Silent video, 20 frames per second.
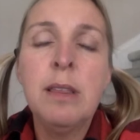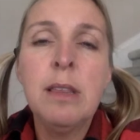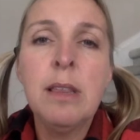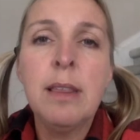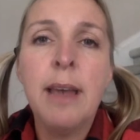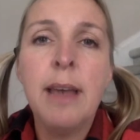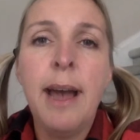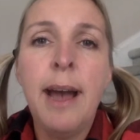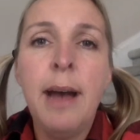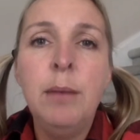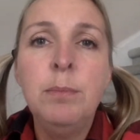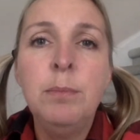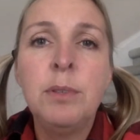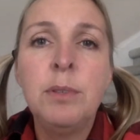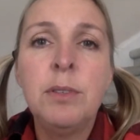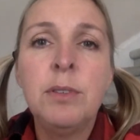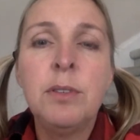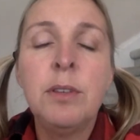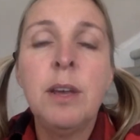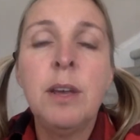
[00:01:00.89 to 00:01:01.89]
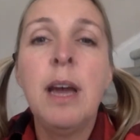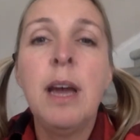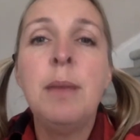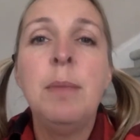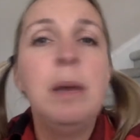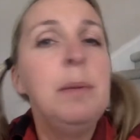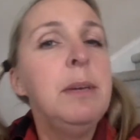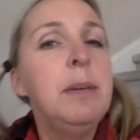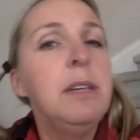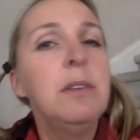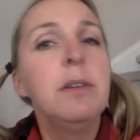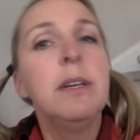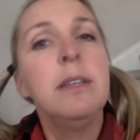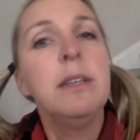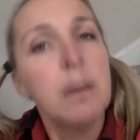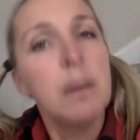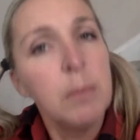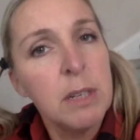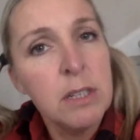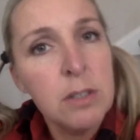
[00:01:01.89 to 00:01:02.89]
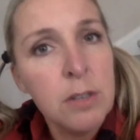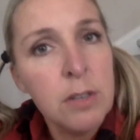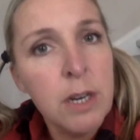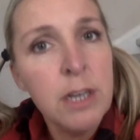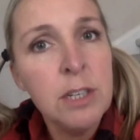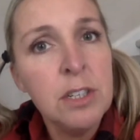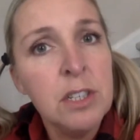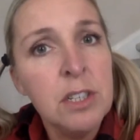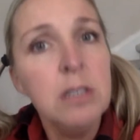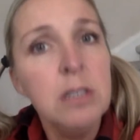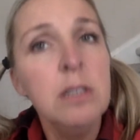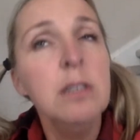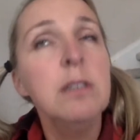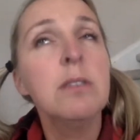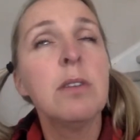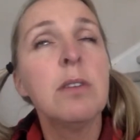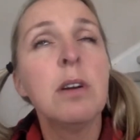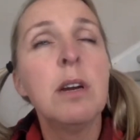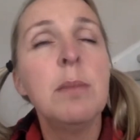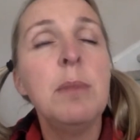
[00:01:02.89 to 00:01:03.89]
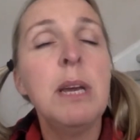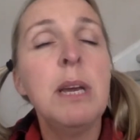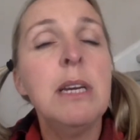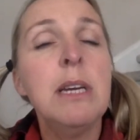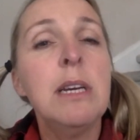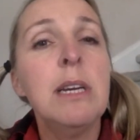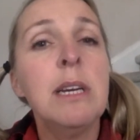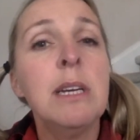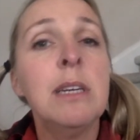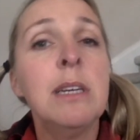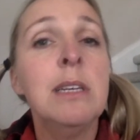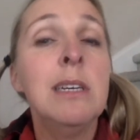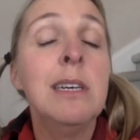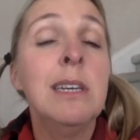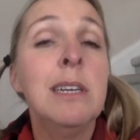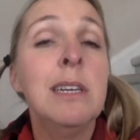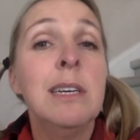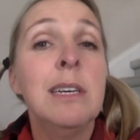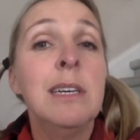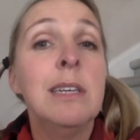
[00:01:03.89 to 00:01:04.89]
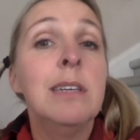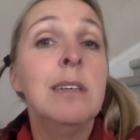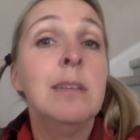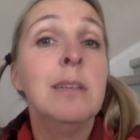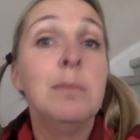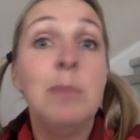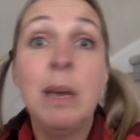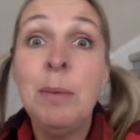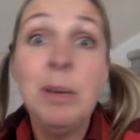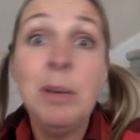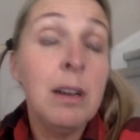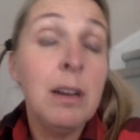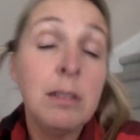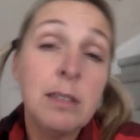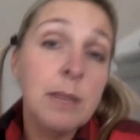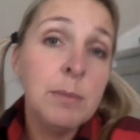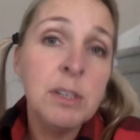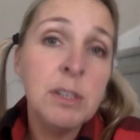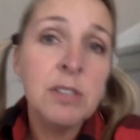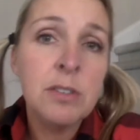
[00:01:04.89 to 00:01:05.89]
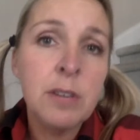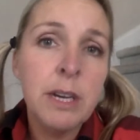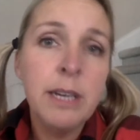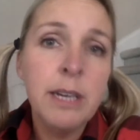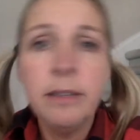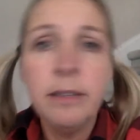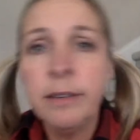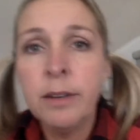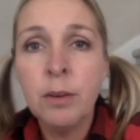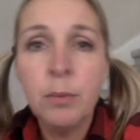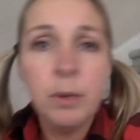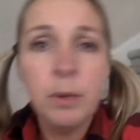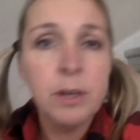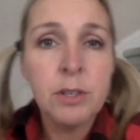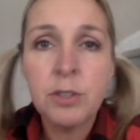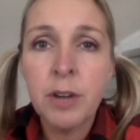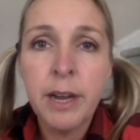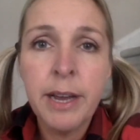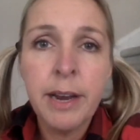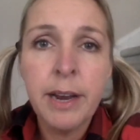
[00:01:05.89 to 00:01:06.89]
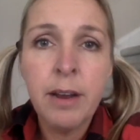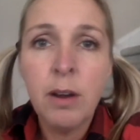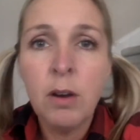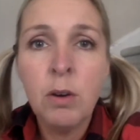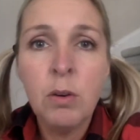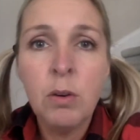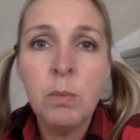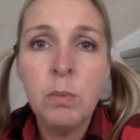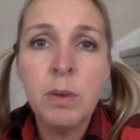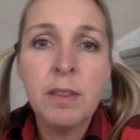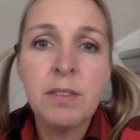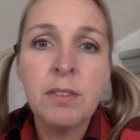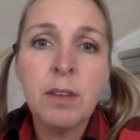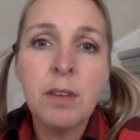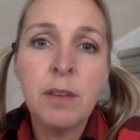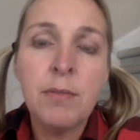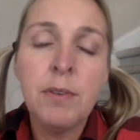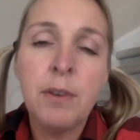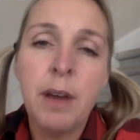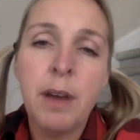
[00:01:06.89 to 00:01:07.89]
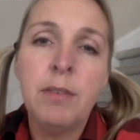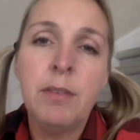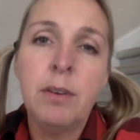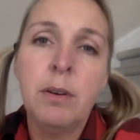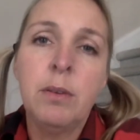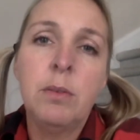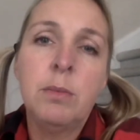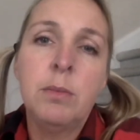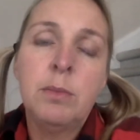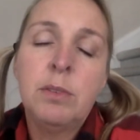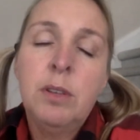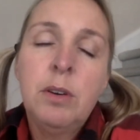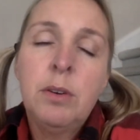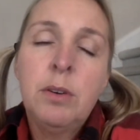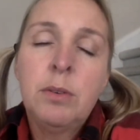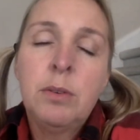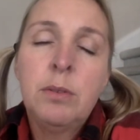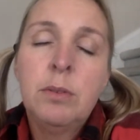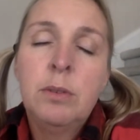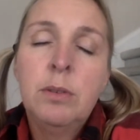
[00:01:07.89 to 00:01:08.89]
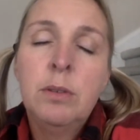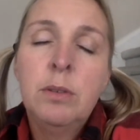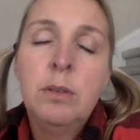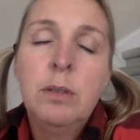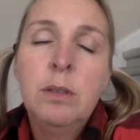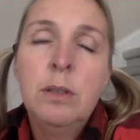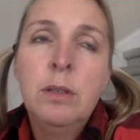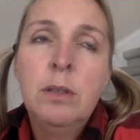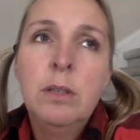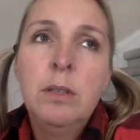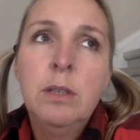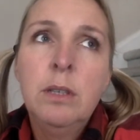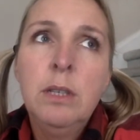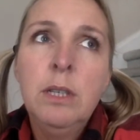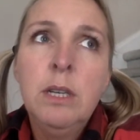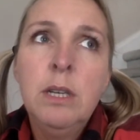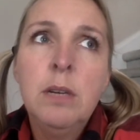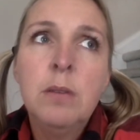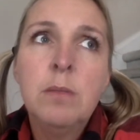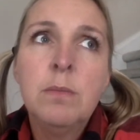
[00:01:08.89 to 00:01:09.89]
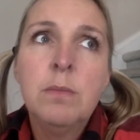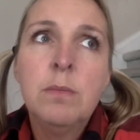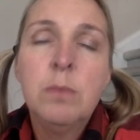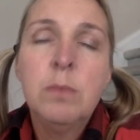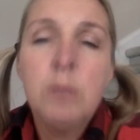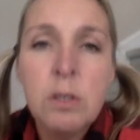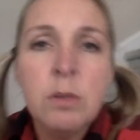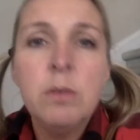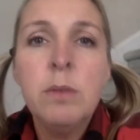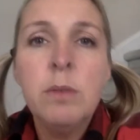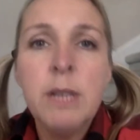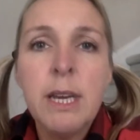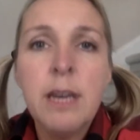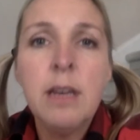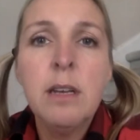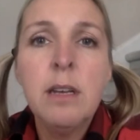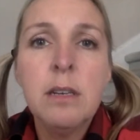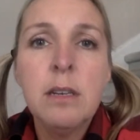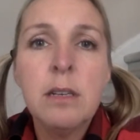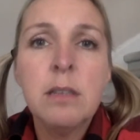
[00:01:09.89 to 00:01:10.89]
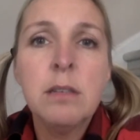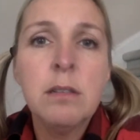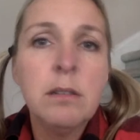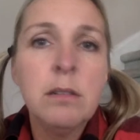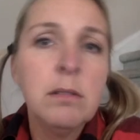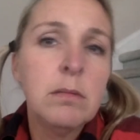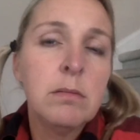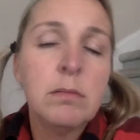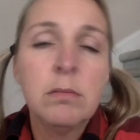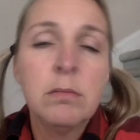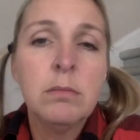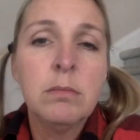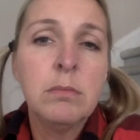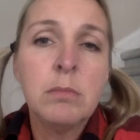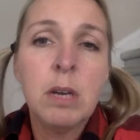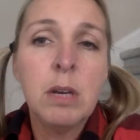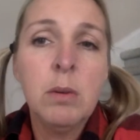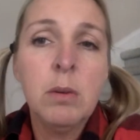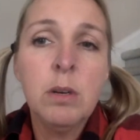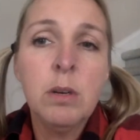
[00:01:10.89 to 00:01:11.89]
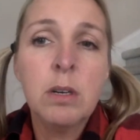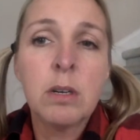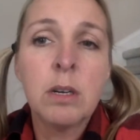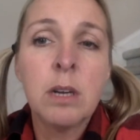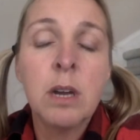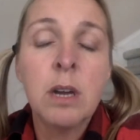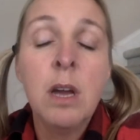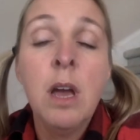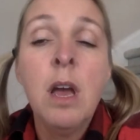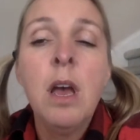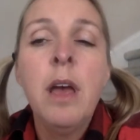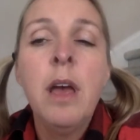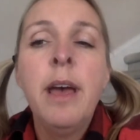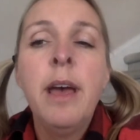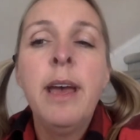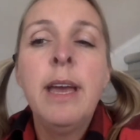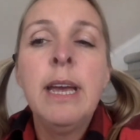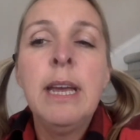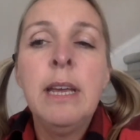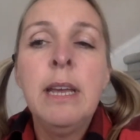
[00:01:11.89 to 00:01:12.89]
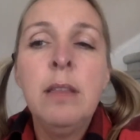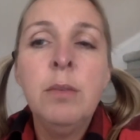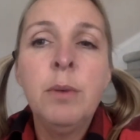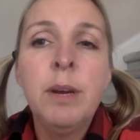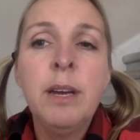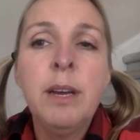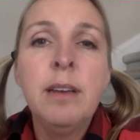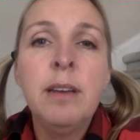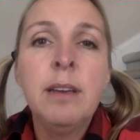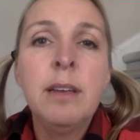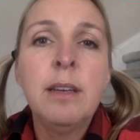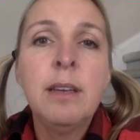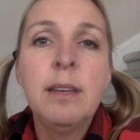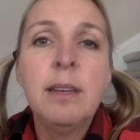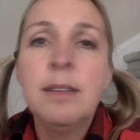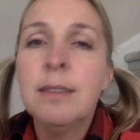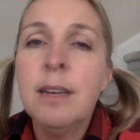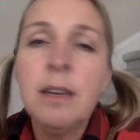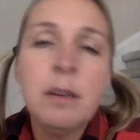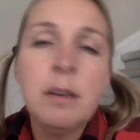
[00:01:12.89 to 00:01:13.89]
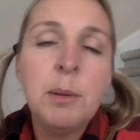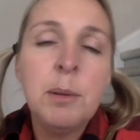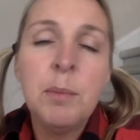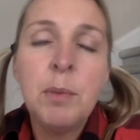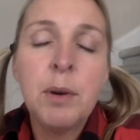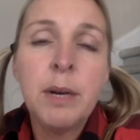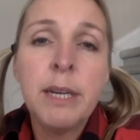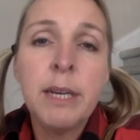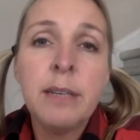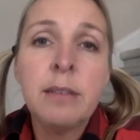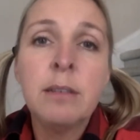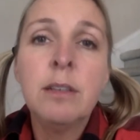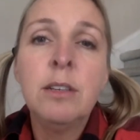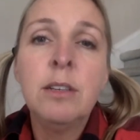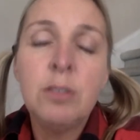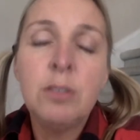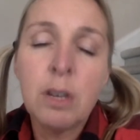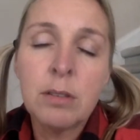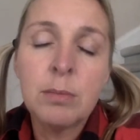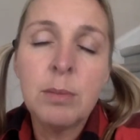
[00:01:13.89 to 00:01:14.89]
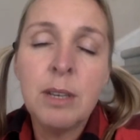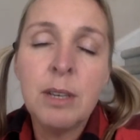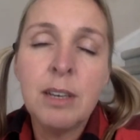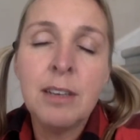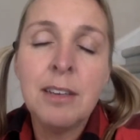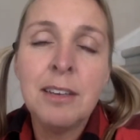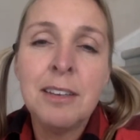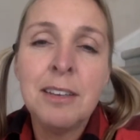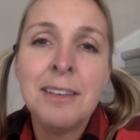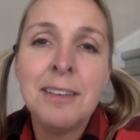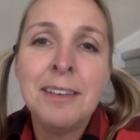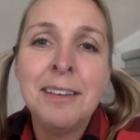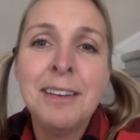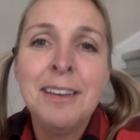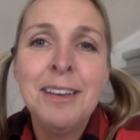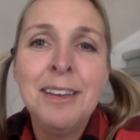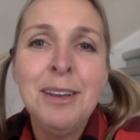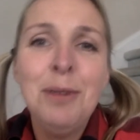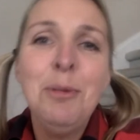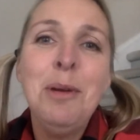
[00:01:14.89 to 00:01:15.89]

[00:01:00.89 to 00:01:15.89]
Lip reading: the labs, I may be doing demonstrations, or maybe I'll demonstrate and you'll want to try it at home with stuff you have at home. So, we'll do what we can and make it work. Either way, it's not going to be boring. Trust me. You're